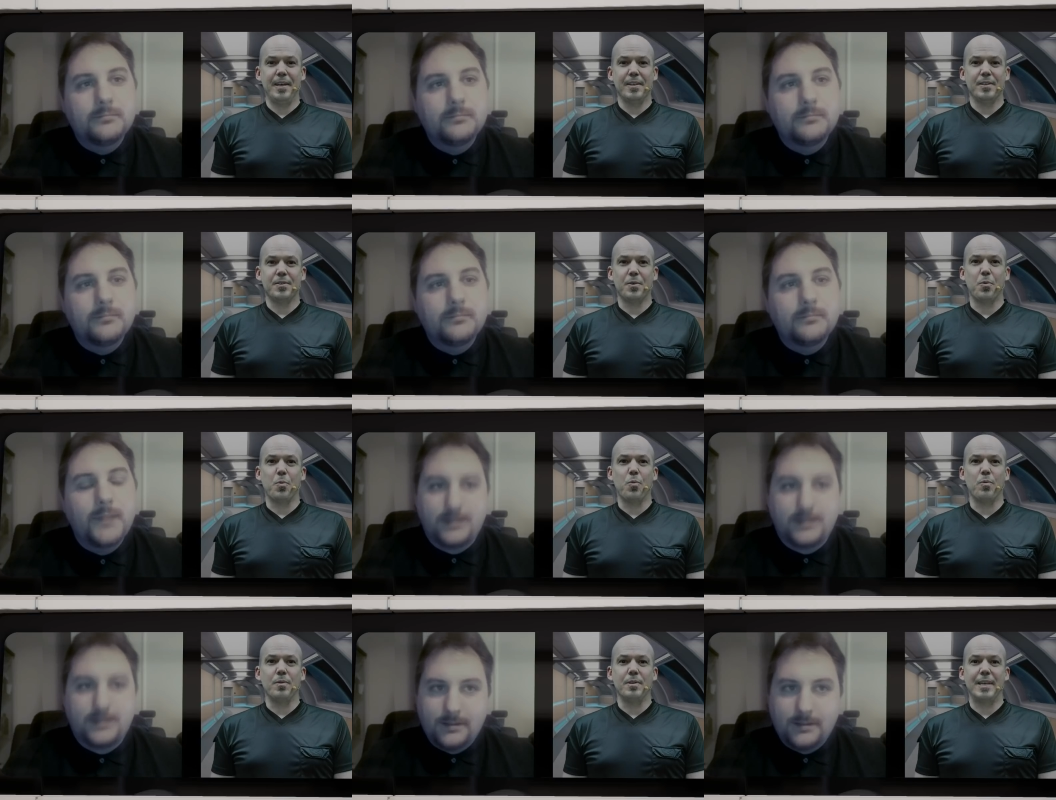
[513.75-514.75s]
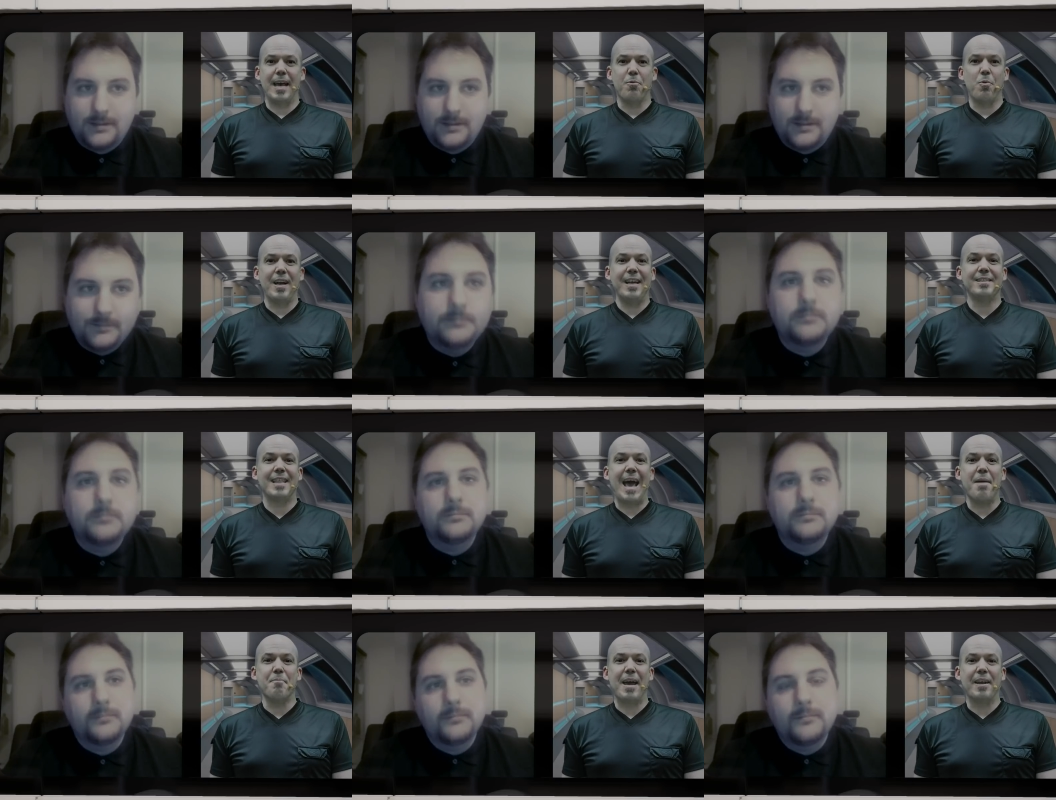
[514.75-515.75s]
Speaker 1: So, Dan, what has
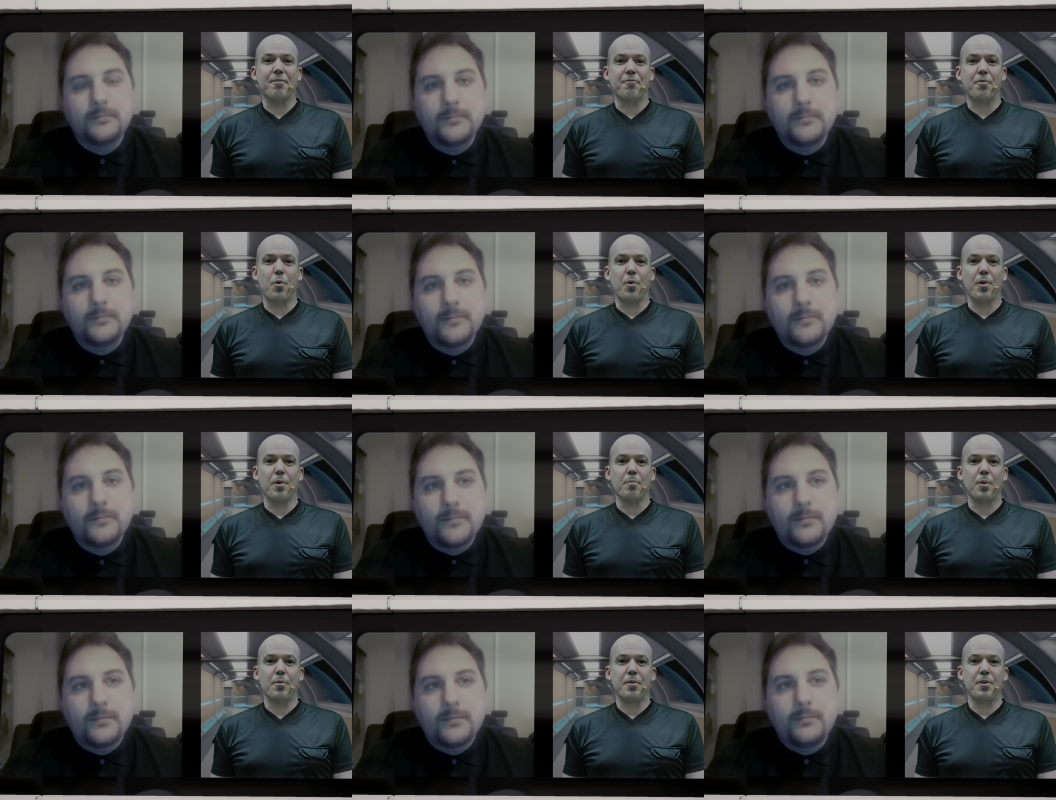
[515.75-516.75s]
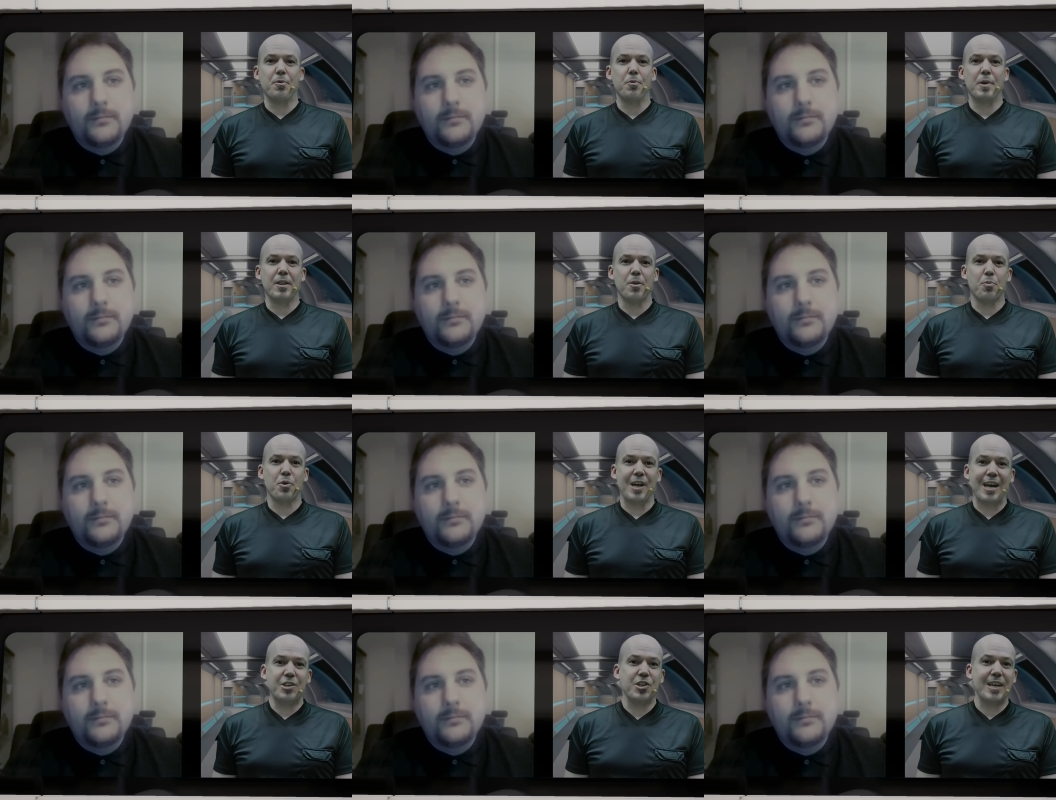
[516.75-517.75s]
that meant for both you in the
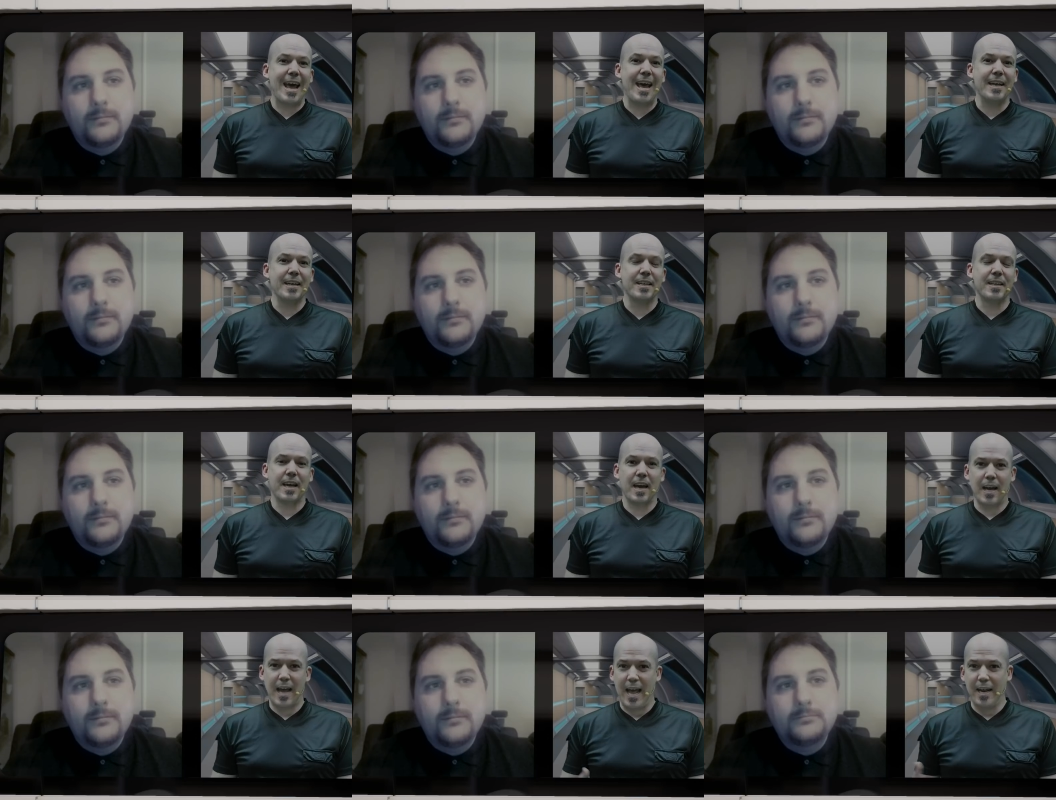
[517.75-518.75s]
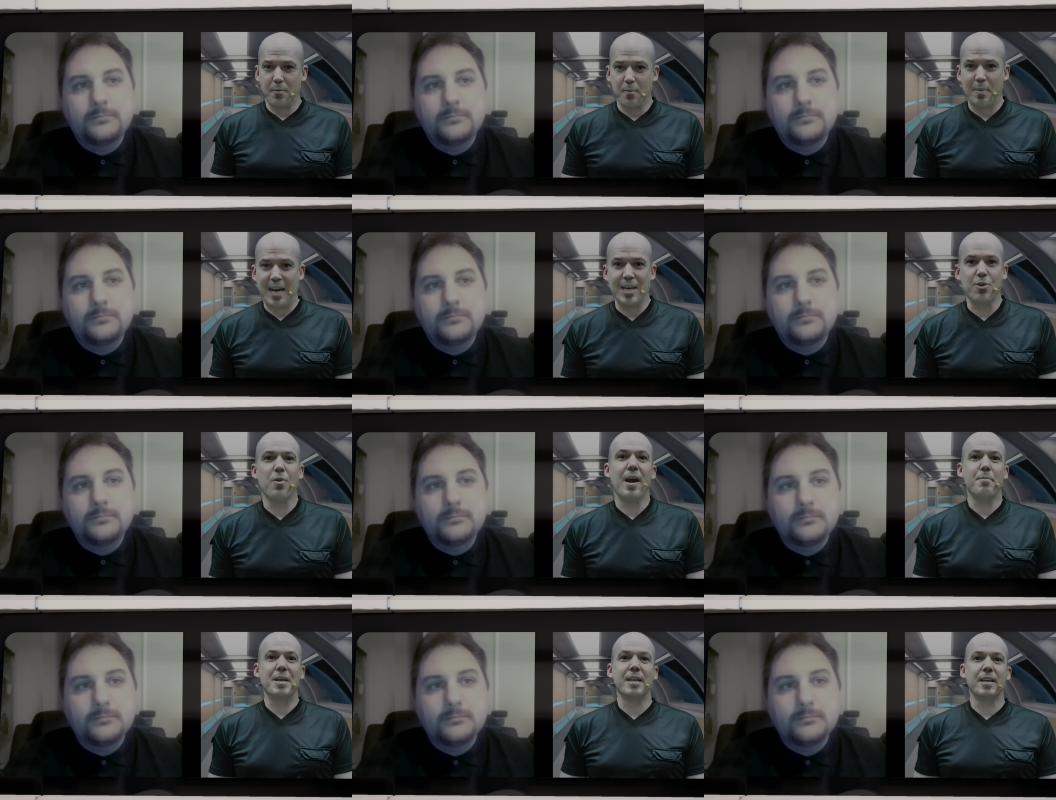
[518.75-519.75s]
production end, and by you
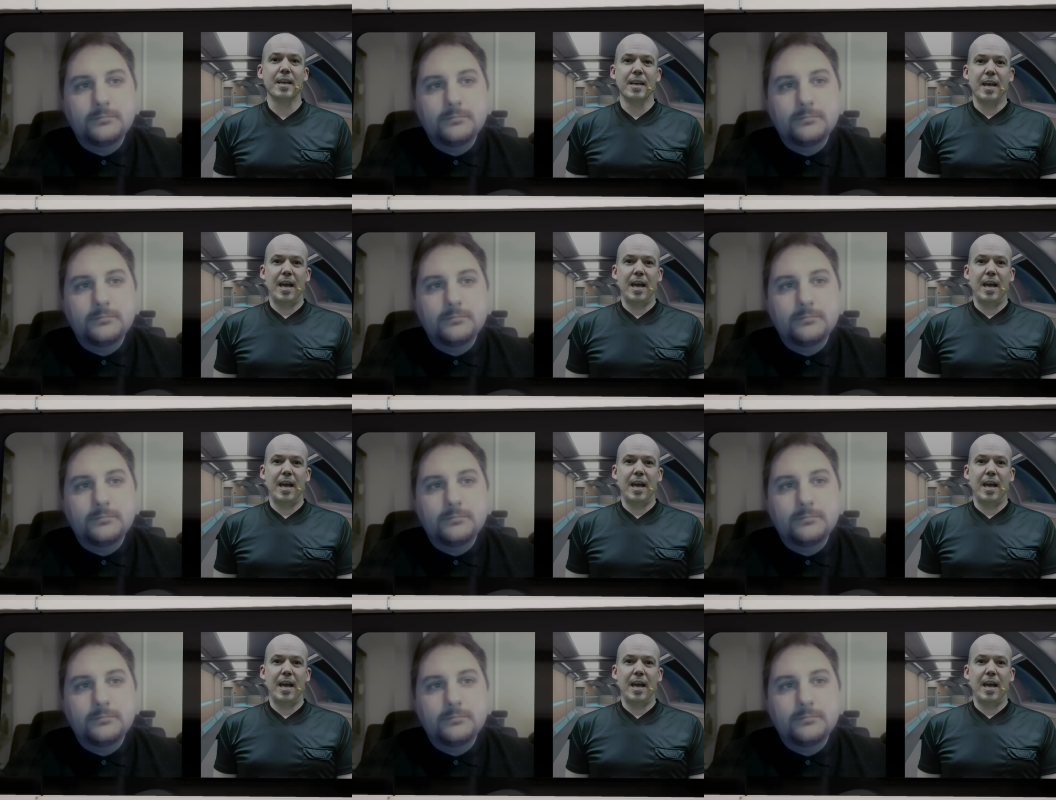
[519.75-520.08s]
I mean